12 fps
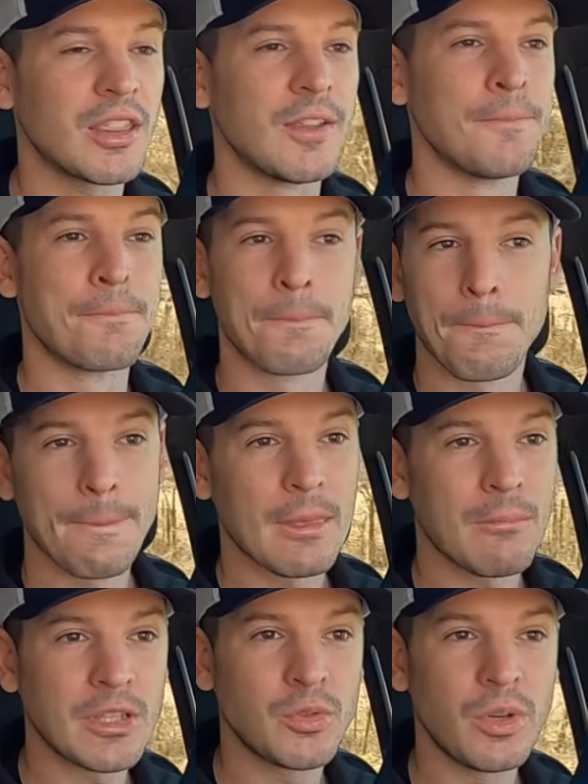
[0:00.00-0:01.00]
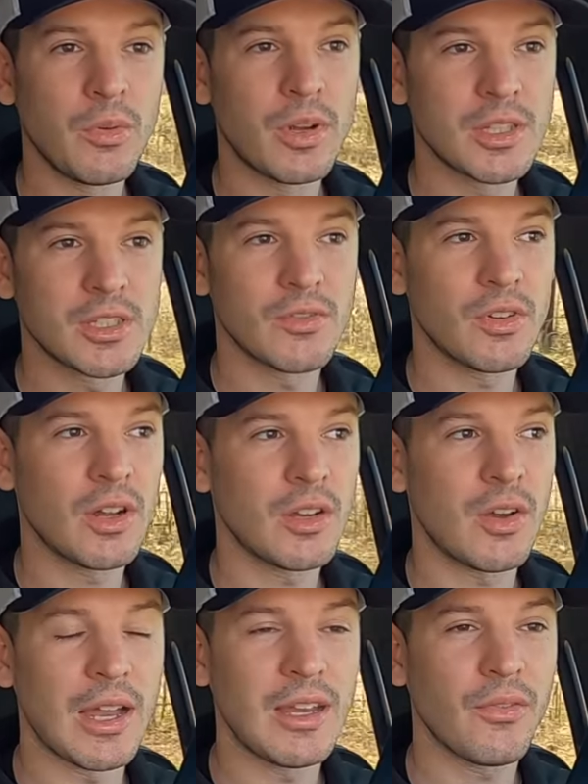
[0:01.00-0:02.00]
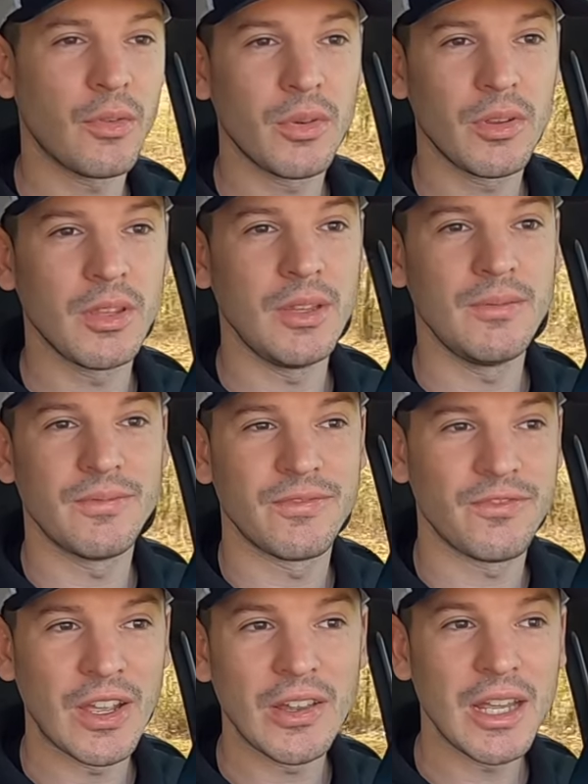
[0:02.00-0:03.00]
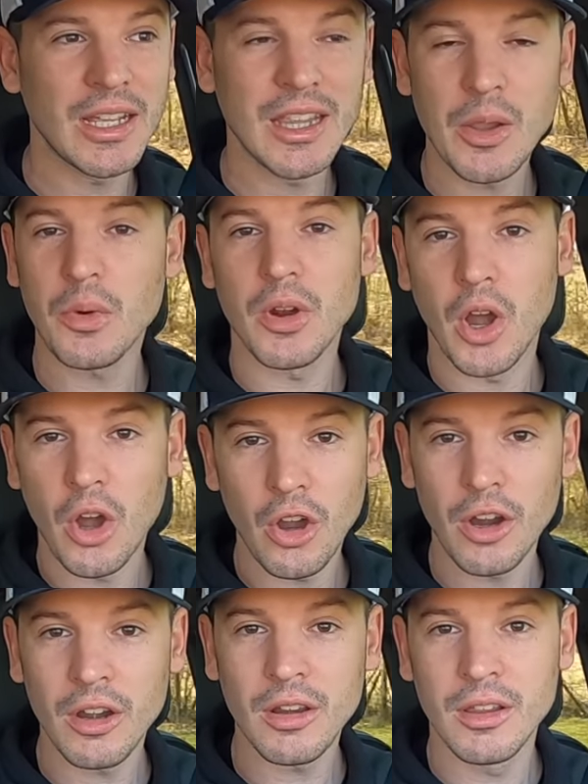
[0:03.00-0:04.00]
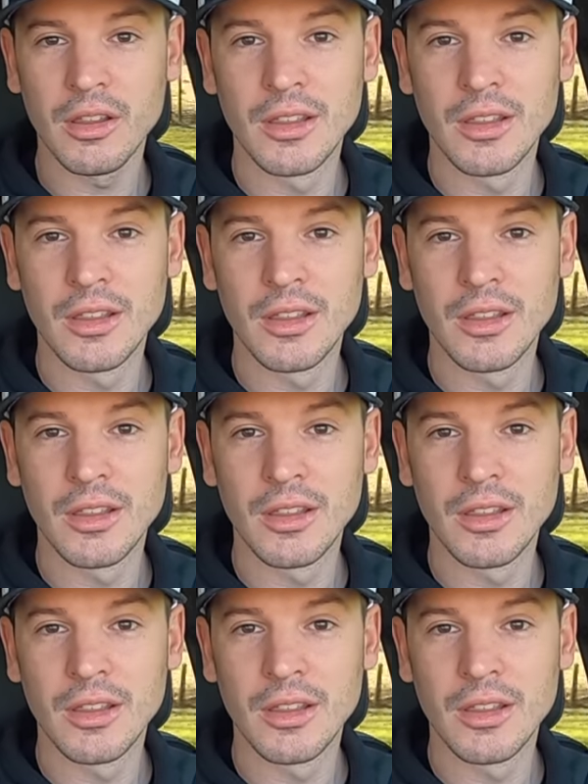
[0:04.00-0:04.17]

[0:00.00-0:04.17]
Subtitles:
My 21 Silverado, I never really felt like they were hard.